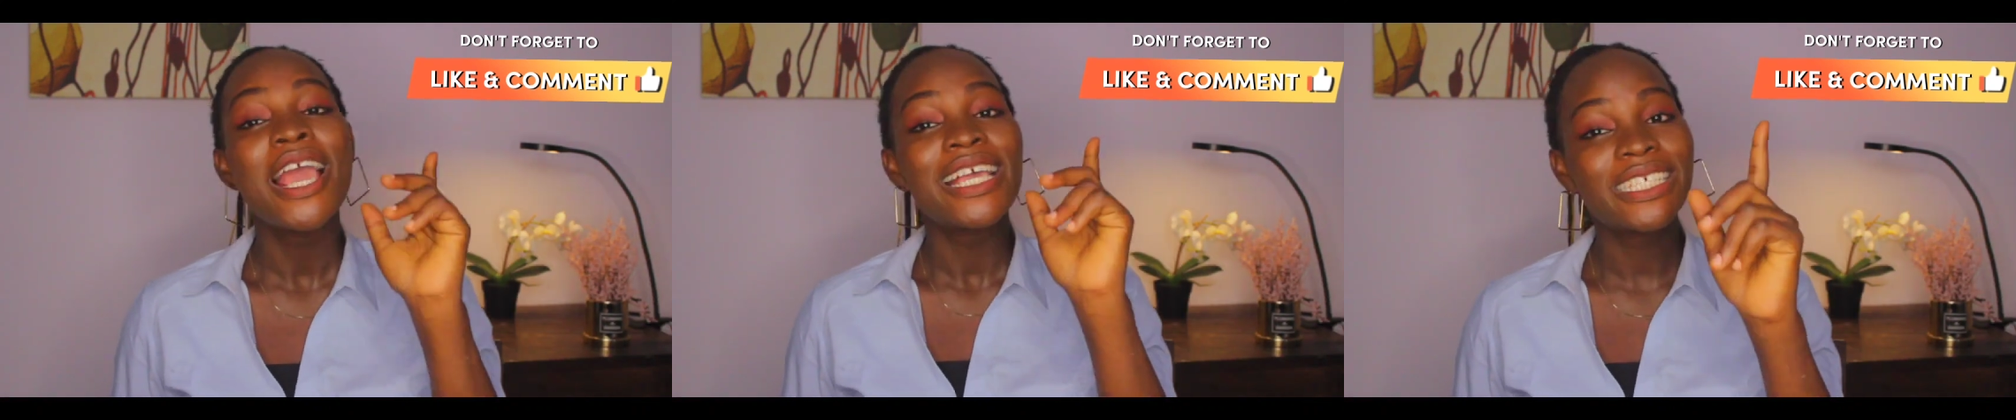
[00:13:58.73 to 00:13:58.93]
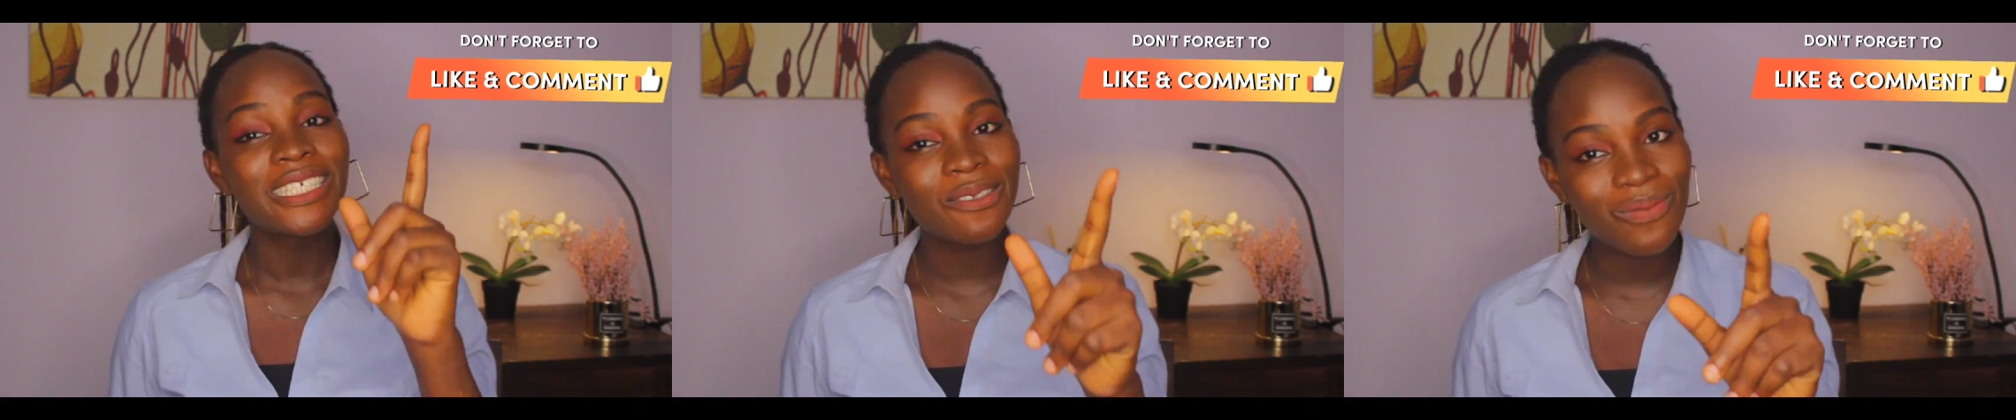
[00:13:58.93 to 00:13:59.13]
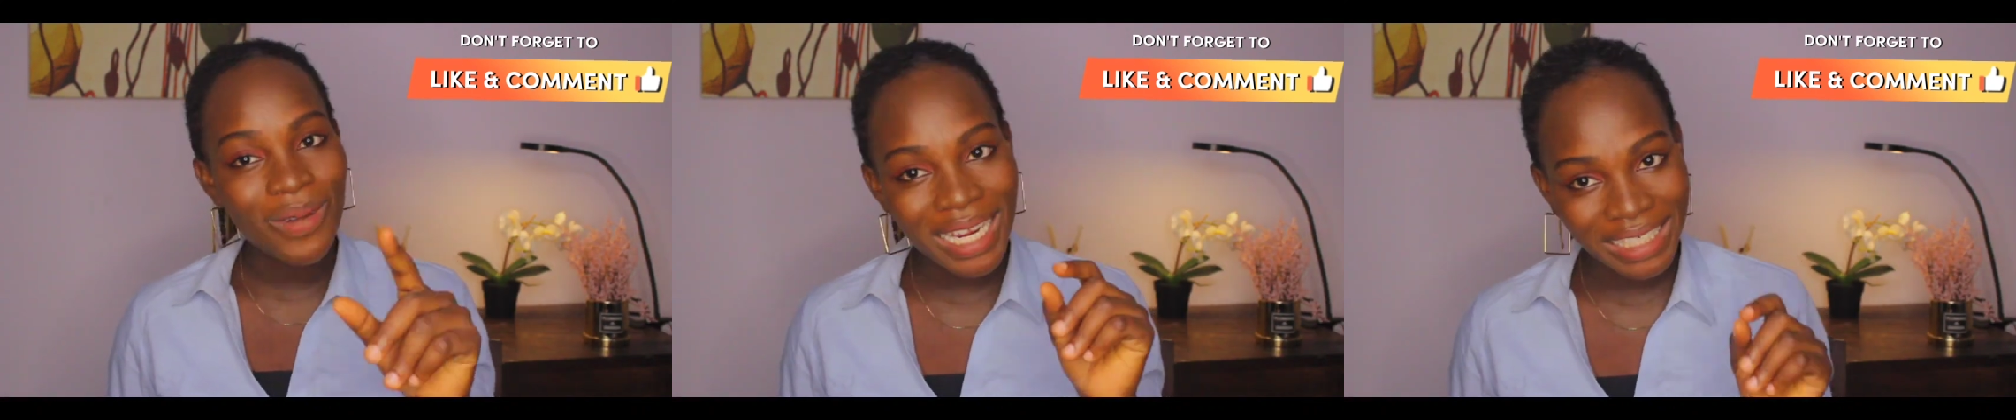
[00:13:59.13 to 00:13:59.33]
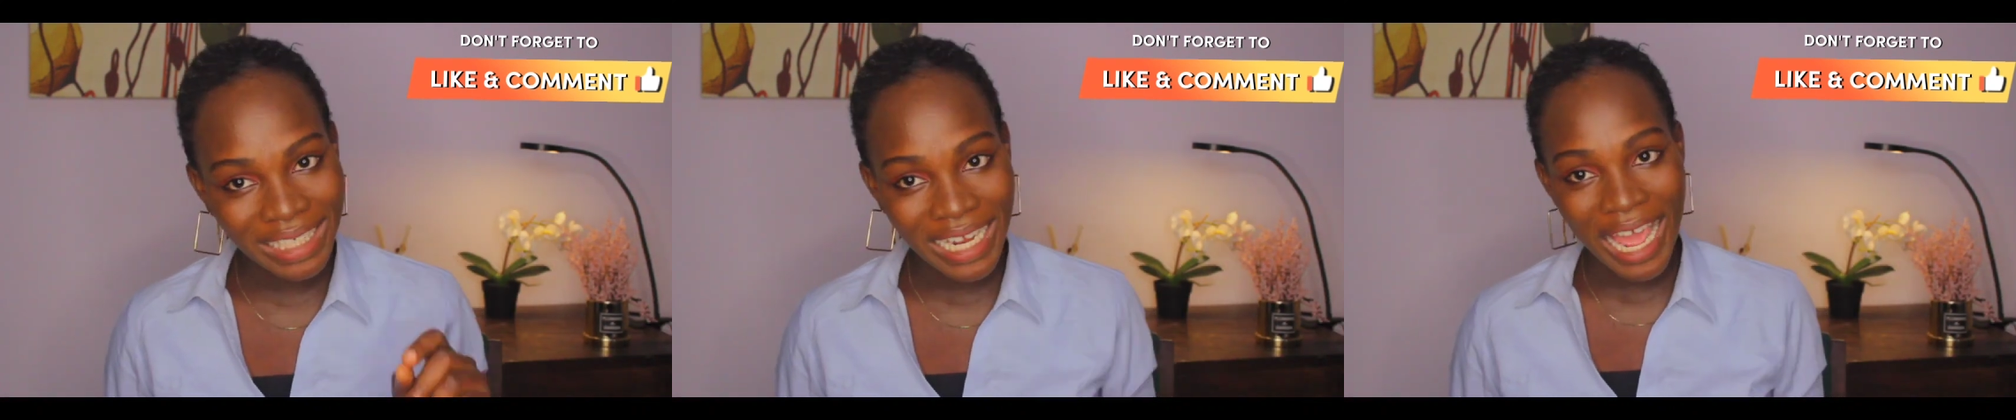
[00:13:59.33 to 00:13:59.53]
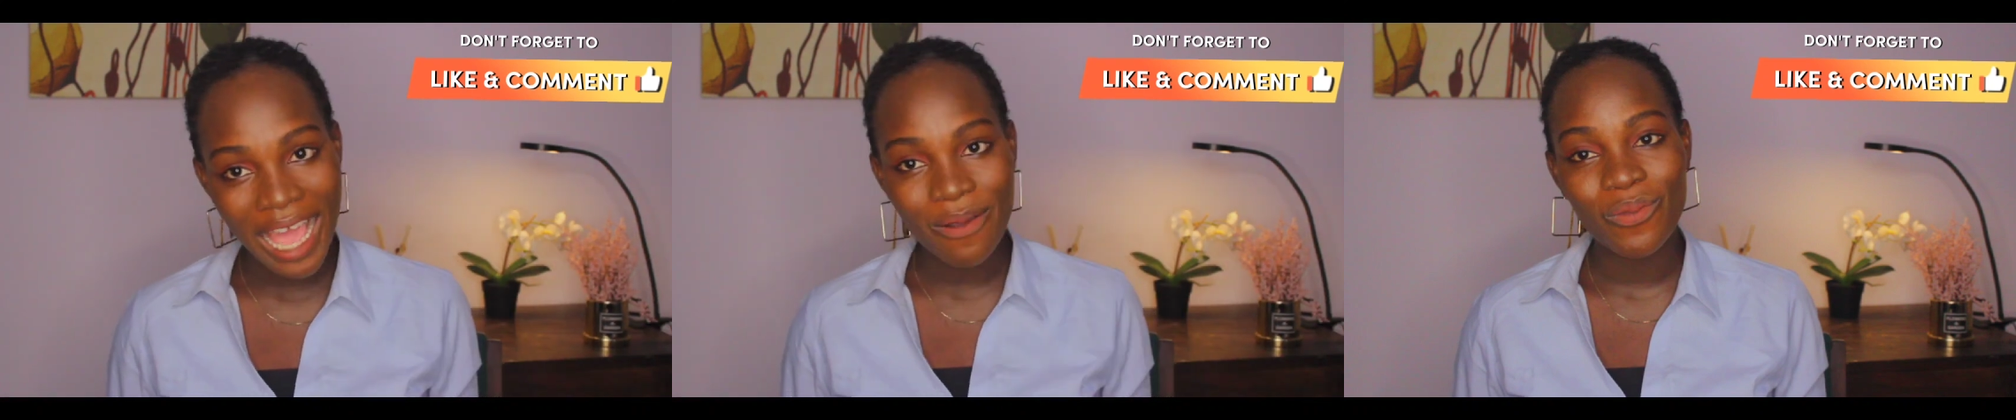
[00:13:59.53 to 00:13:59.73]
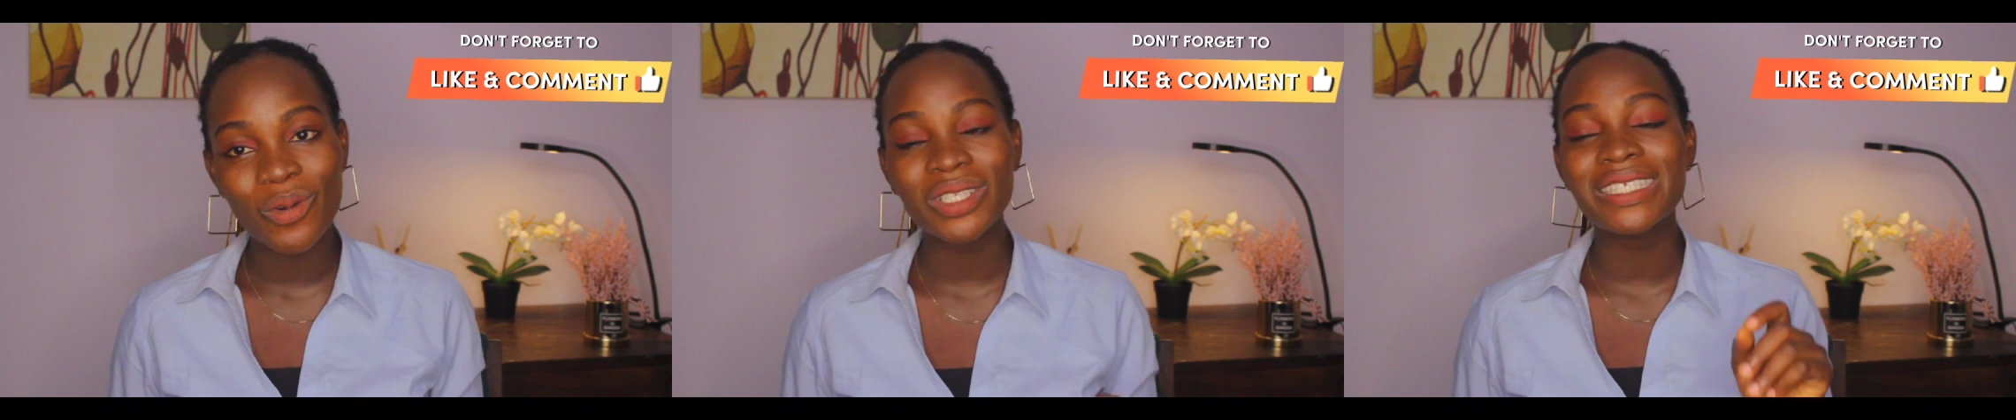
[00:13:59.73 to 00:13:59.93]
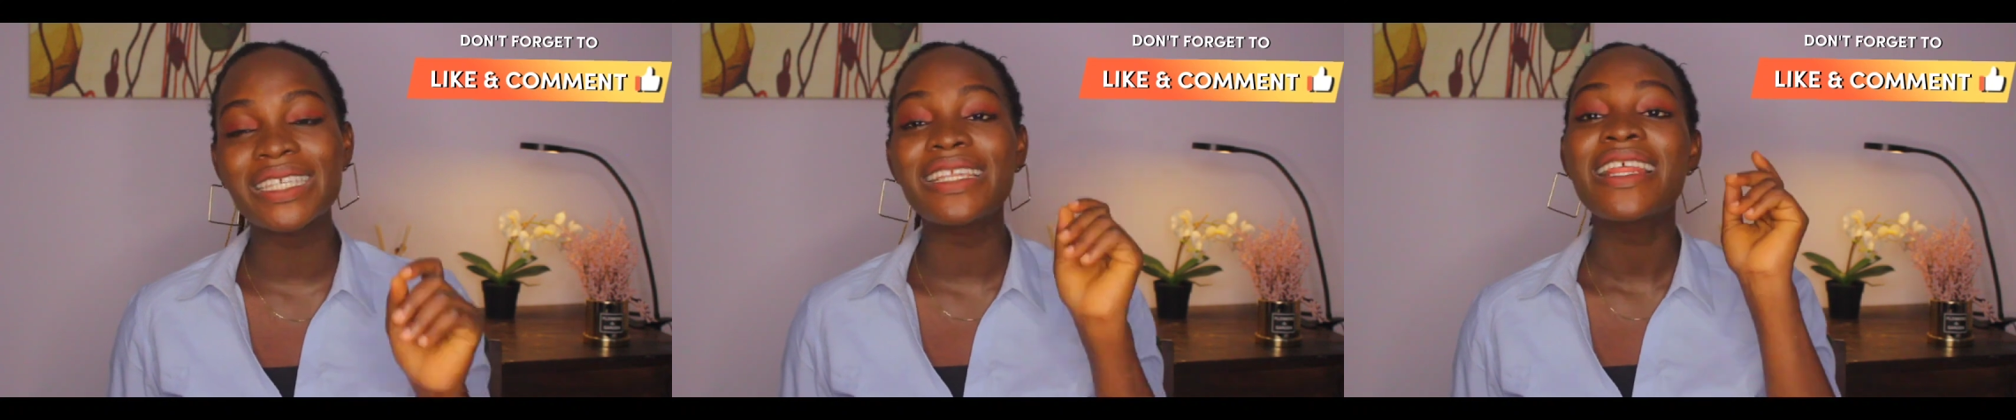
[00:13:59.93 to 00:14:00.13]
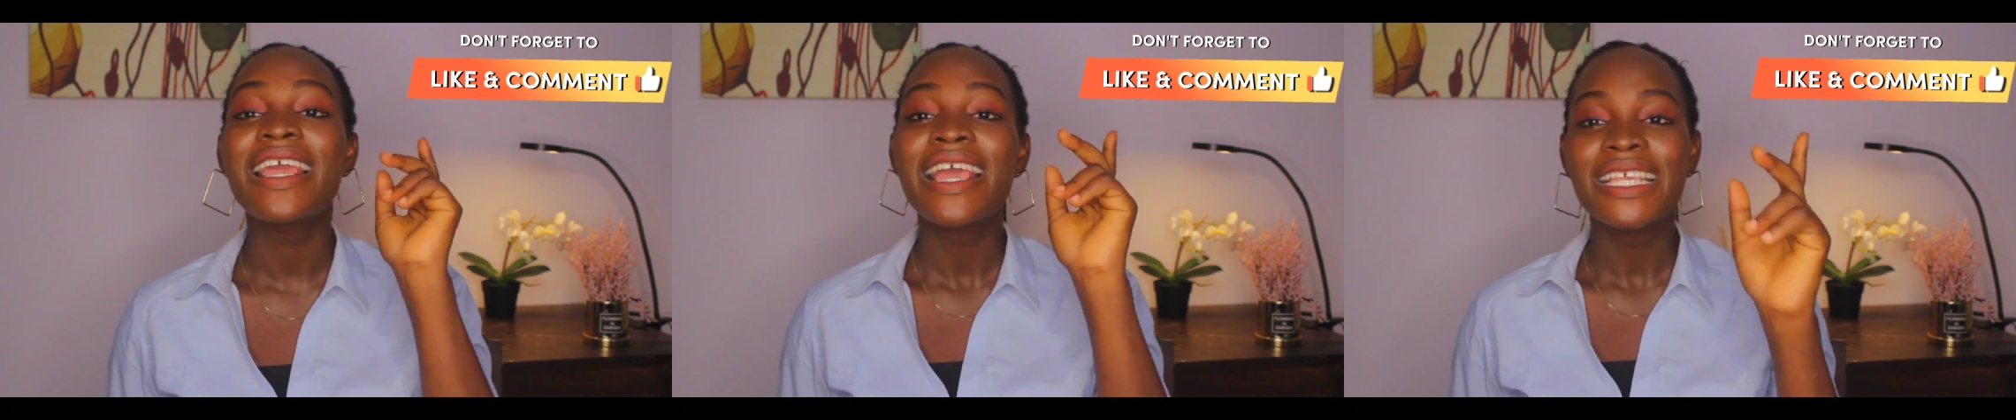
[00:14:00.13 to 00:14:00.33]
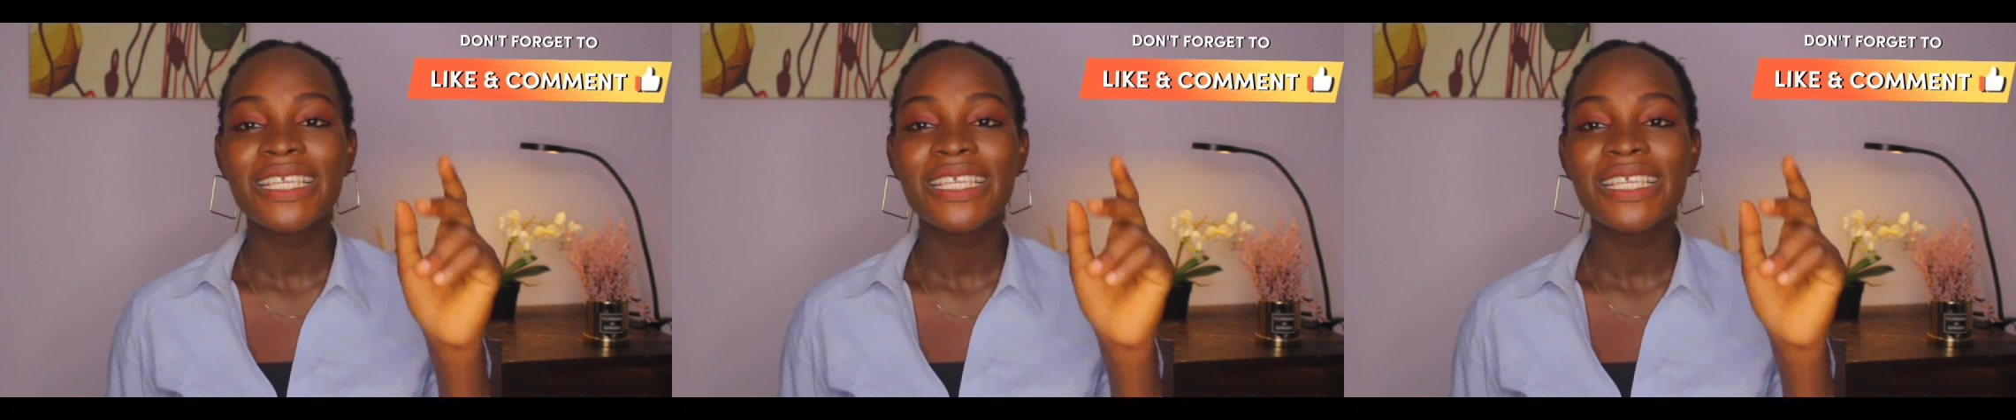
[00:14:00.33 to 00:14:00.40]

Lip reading: smash the like button,